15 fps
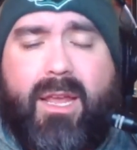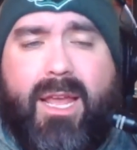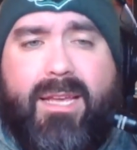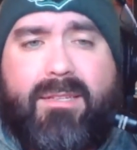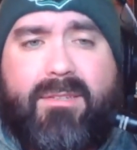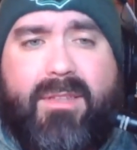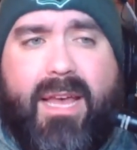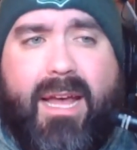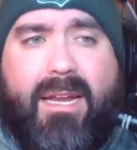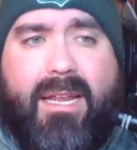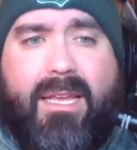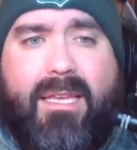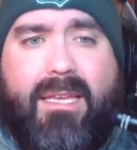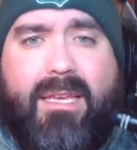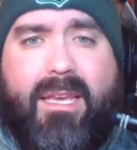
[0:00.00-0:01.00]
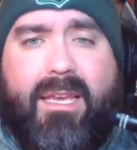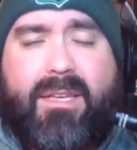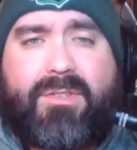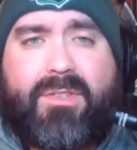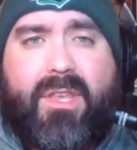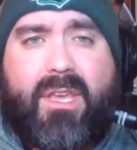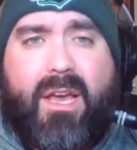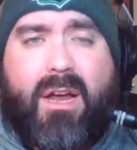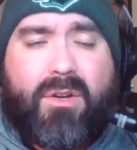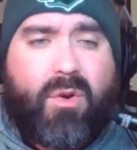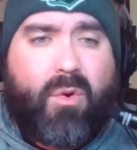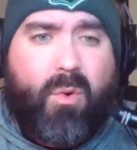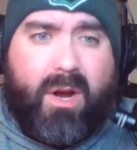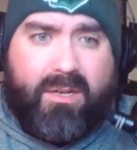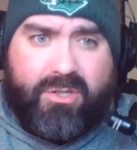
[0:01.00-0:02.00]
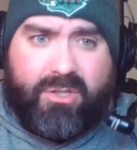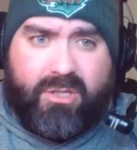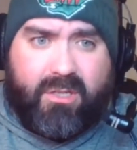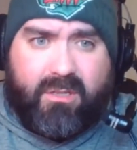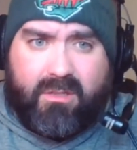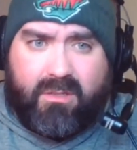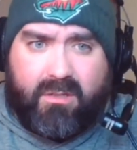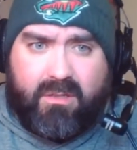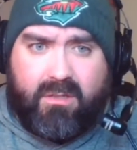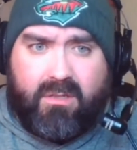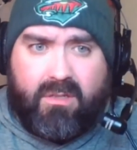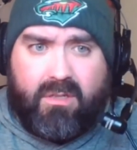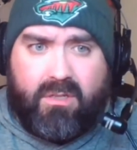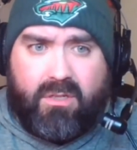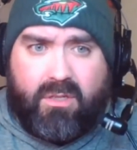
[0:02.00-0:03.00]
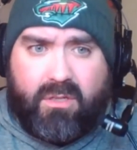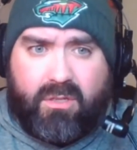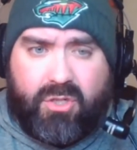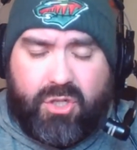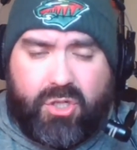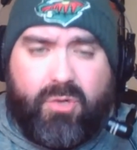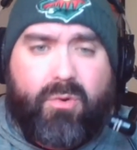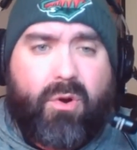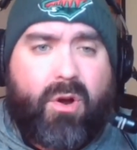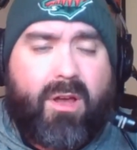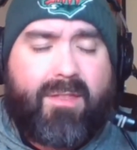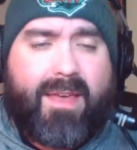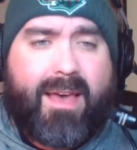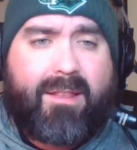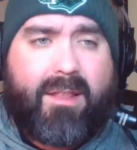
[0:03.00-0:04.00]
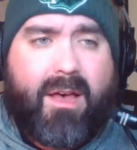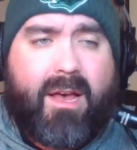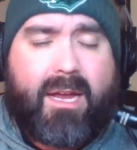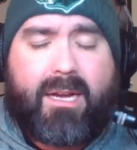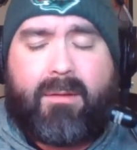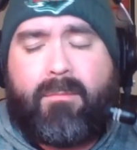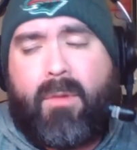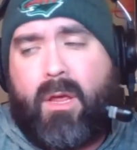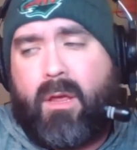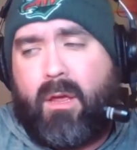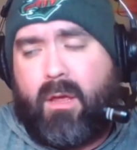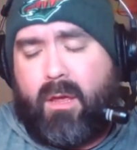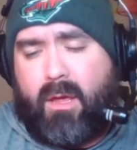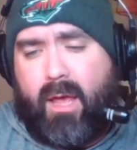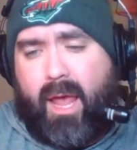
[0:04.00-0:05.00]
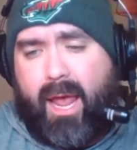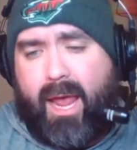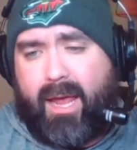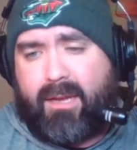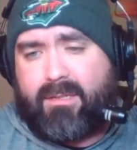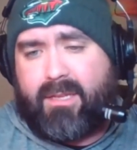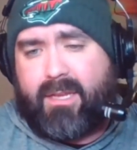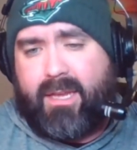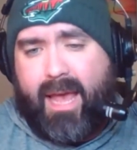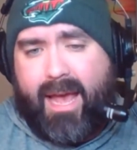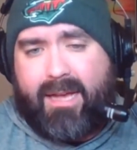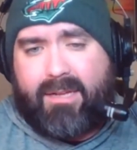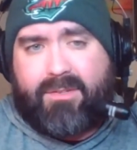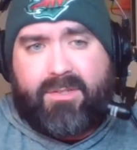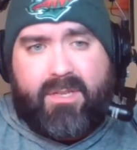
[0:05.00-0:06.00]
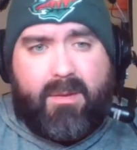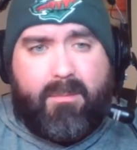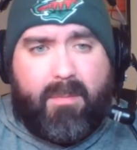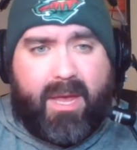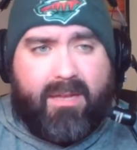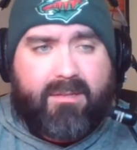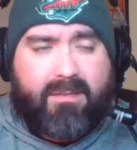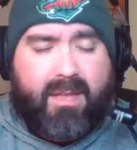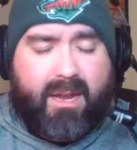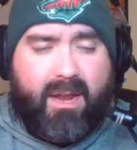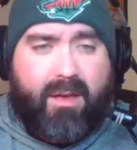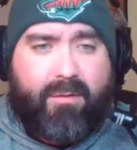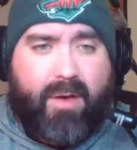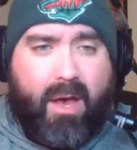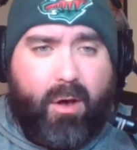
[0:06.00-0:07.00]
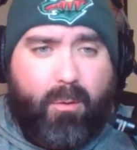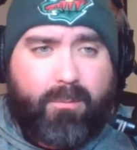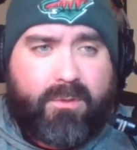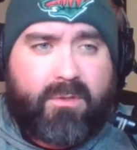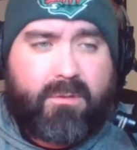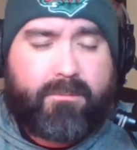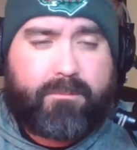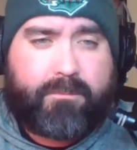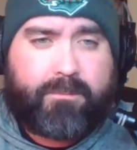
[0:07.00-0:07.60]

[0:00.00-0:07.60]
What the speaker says: is that he is the unquestioned shooter on that line. And he has teammates that have helped